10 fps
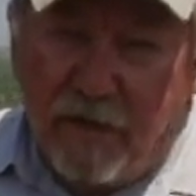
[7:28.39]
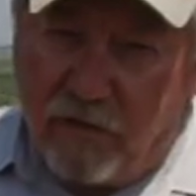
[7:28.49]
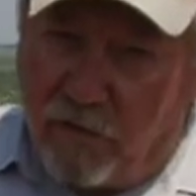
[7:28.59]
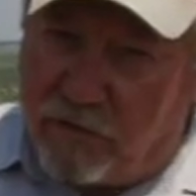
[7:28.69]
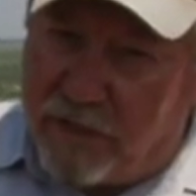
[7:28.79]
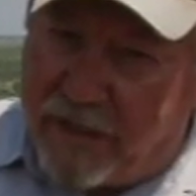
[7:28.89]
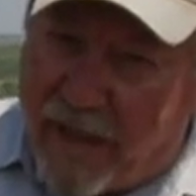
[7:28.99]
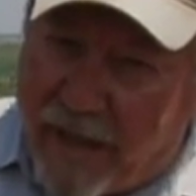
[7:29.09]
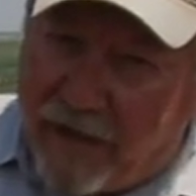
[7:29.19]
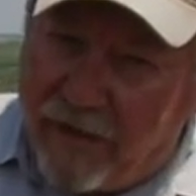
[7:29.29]
Using
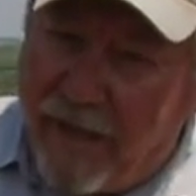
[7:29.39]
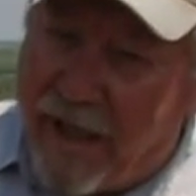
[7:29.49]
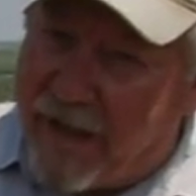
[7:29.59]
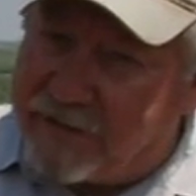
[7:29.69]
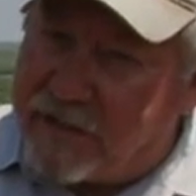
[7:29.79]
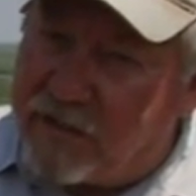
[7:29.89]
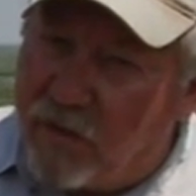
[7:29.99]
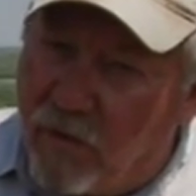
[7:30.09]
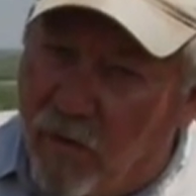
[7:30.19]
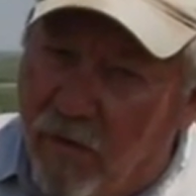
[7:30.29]
cattle as a
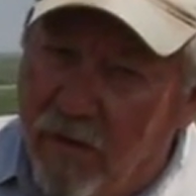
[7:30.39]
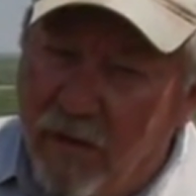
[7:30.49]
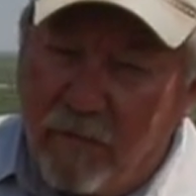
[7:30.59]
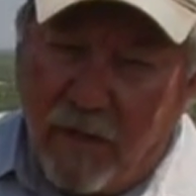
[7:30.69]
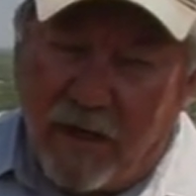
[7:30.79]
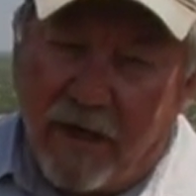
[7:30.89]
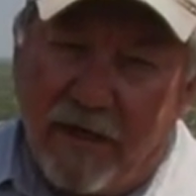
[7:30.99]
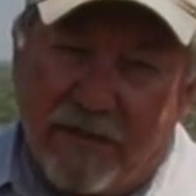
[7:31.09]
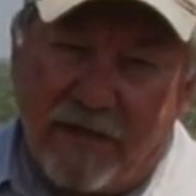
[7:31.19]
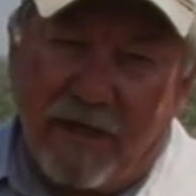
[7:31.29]
tool, but not
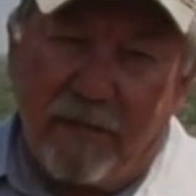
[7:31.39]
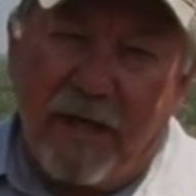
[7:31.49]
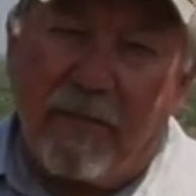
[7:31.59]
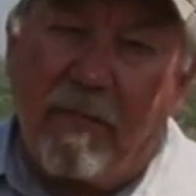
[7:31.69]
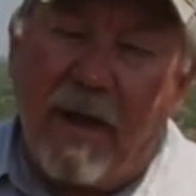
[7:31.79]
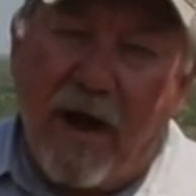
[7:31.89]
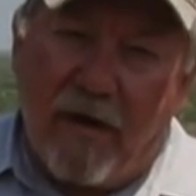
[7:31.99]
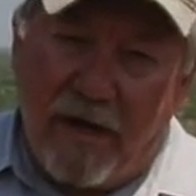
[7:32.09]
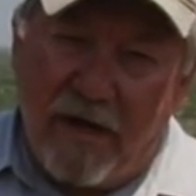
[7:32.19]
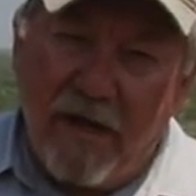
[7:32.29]
necessarily being
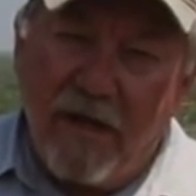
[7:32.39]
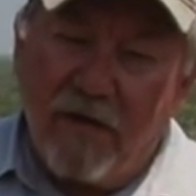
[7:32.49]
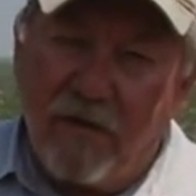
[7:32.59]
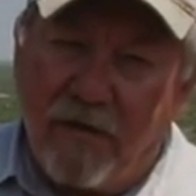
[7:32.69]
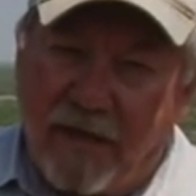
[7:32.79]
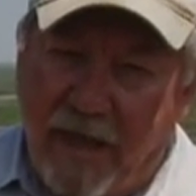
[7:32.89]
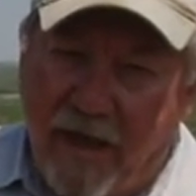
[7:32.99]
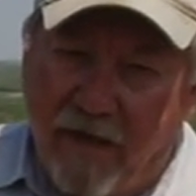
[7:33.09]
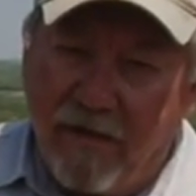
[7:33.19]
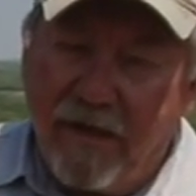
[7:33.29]
married to the
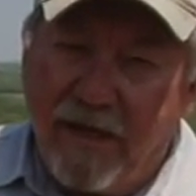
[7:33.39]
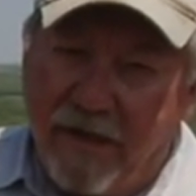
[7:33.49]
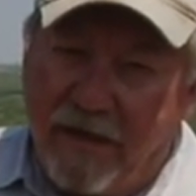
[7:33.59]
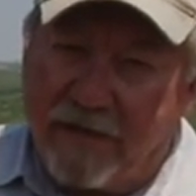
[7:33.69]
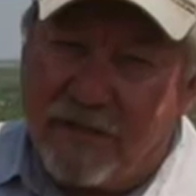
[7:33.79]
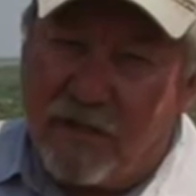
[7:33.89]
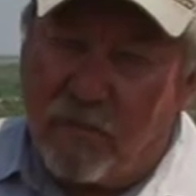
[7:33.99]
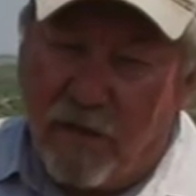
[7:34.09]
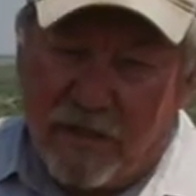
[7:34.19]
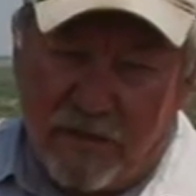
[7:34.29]
cow in that
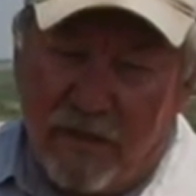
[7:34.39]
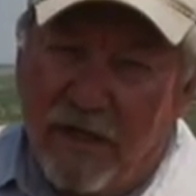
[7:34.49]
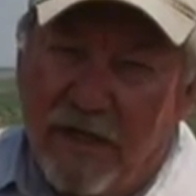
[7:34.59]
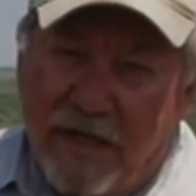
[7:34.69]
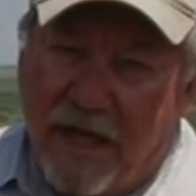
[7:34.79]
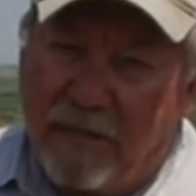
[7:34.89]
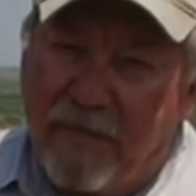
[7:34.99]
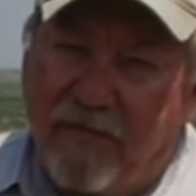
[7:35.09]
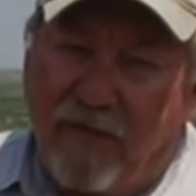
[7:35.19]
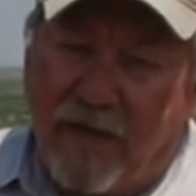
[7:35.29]
situation. You got to
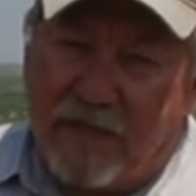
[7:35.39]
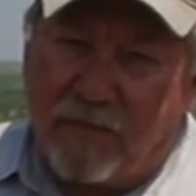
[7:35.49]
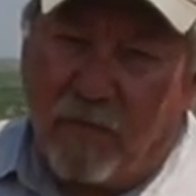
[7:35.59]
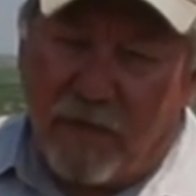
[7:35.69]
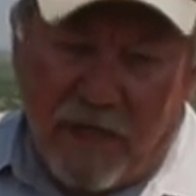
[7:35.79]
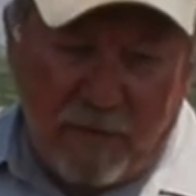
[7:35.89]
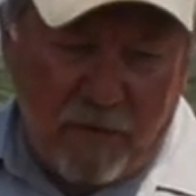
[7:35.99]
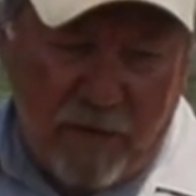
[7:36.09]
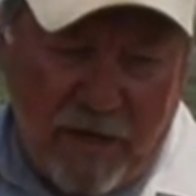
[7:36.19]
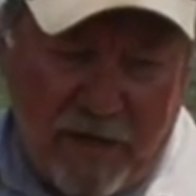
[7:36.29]
be flexible. You got to be
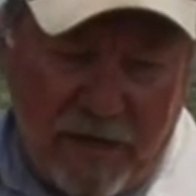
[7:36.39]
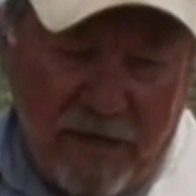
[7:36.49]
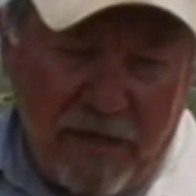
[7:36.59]
ready to,